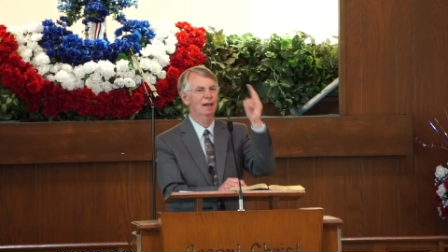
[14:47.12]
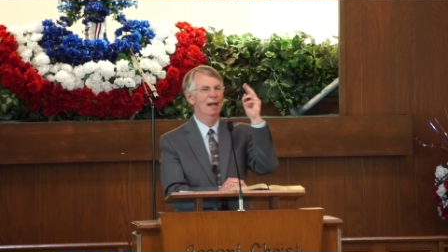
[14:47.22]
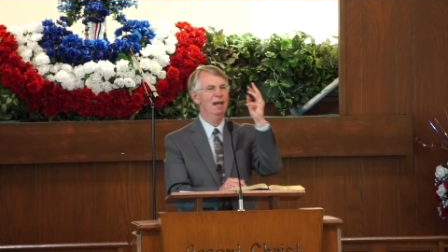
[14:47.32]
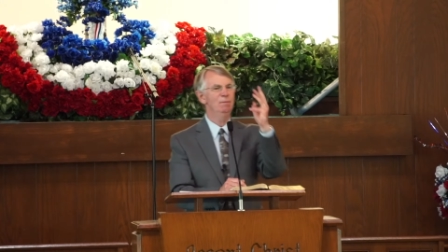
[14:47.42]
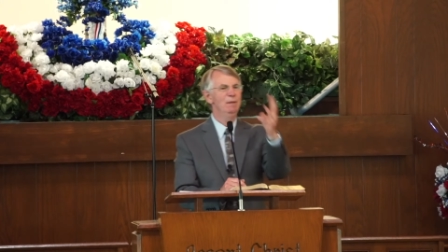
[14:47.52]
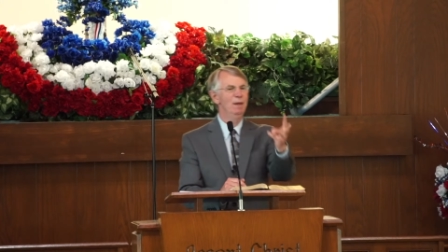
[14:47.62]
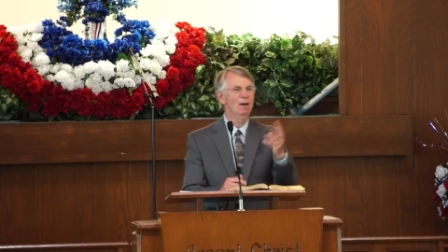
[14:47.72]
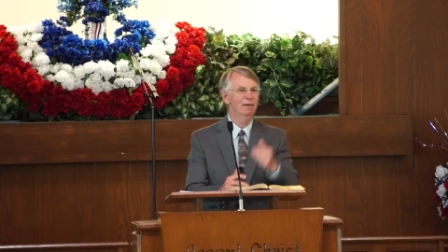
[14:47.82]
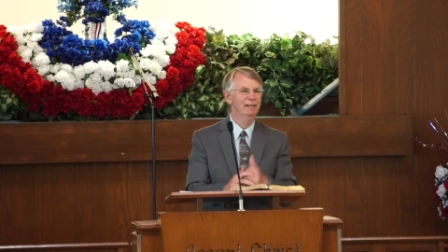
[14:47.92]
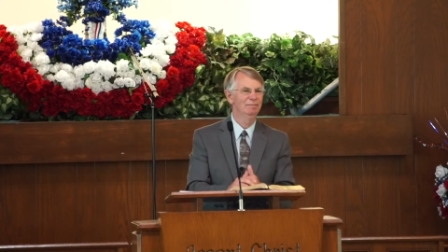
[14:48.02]
and be
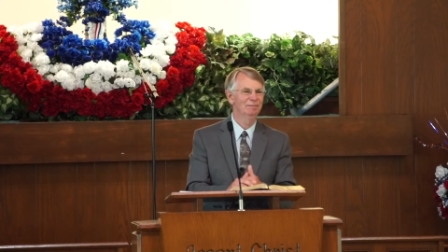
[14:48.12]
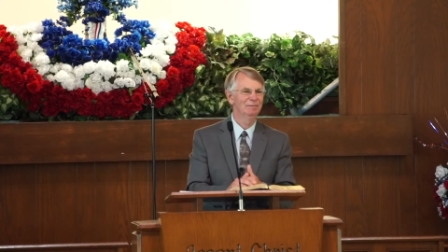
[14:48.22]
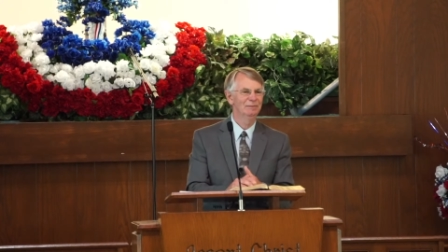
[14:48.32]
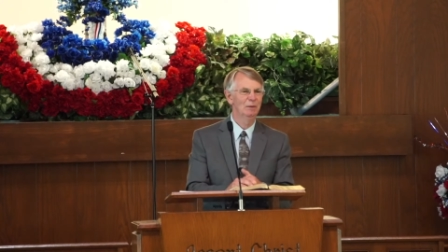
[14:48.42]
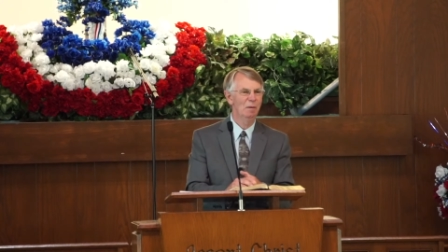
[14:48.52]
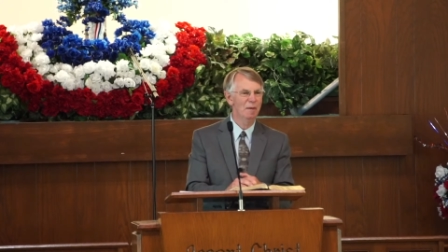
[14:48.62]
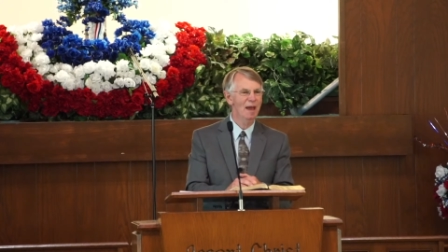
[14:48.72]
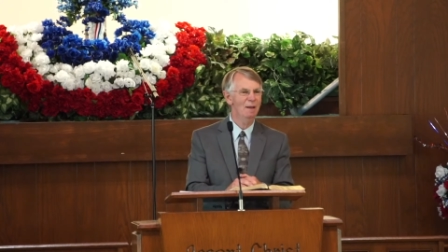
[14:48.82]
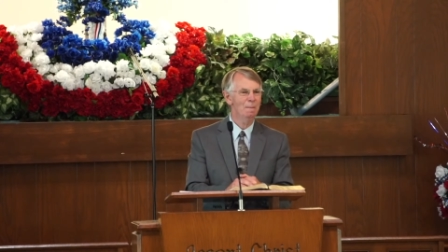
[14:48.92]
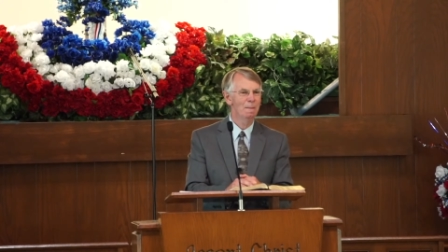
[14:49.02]
merry. Remember
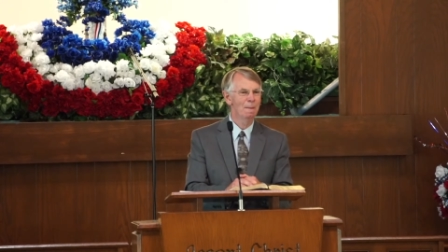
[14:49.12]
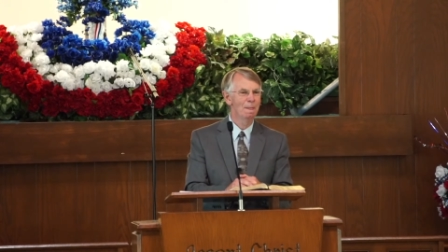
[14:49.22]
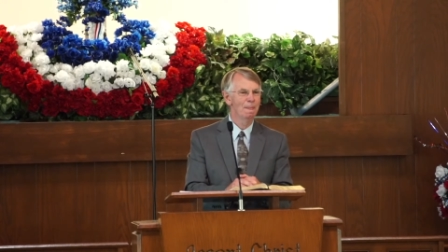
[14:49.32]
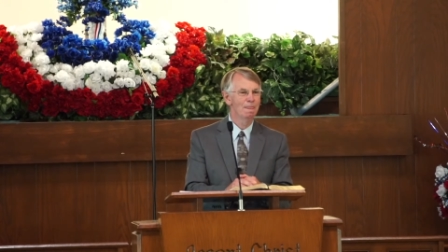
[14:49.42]
that?